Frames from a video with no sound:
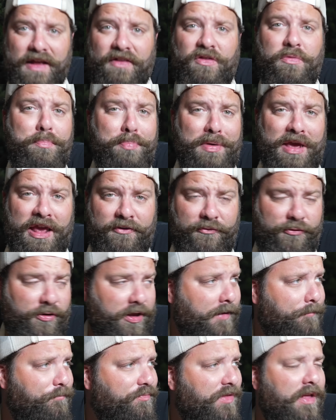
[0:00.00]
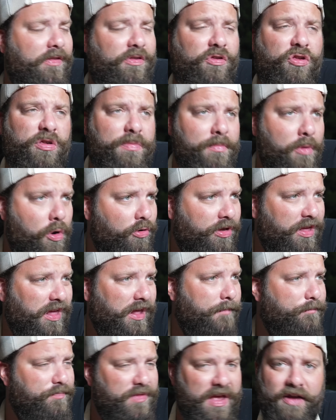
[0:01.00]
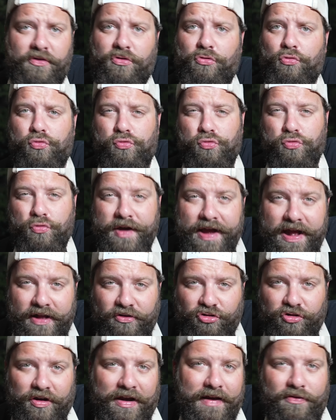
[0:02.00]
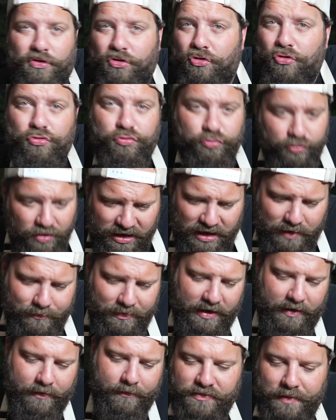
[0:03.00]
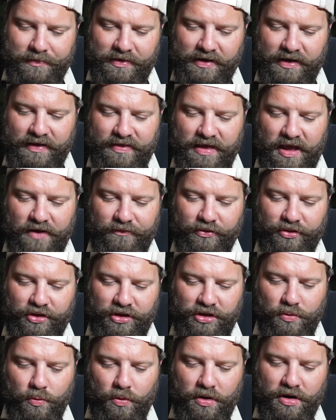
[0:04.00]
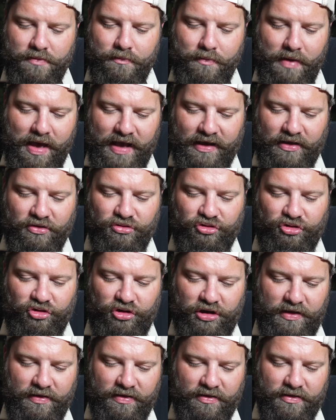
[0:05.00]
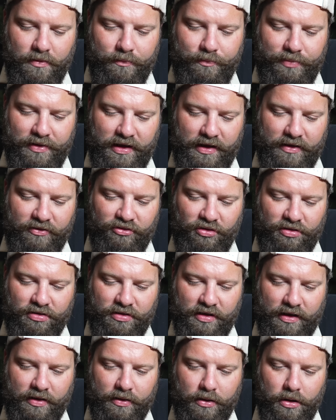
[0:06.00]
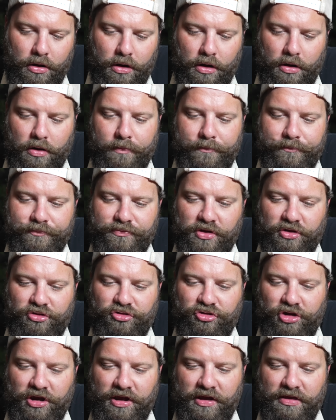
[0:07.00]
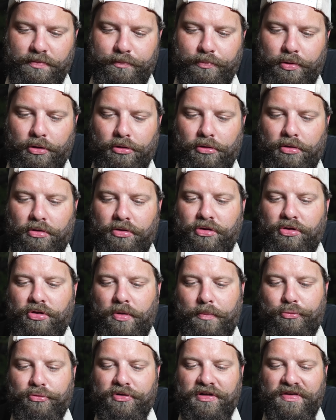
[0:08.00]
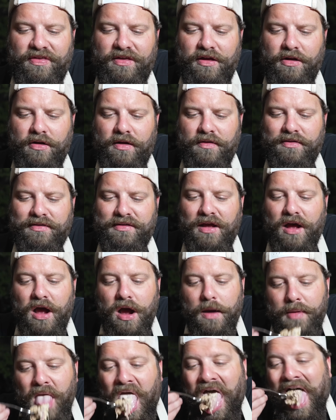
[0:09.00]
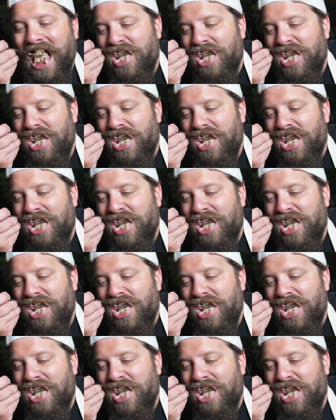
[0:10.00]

It's beefy, it's smoky, it's rich, it's creamy. I mean, it's everything you want a mac and cheese to be, just like, oh, the cheese pulls, the brisket on top.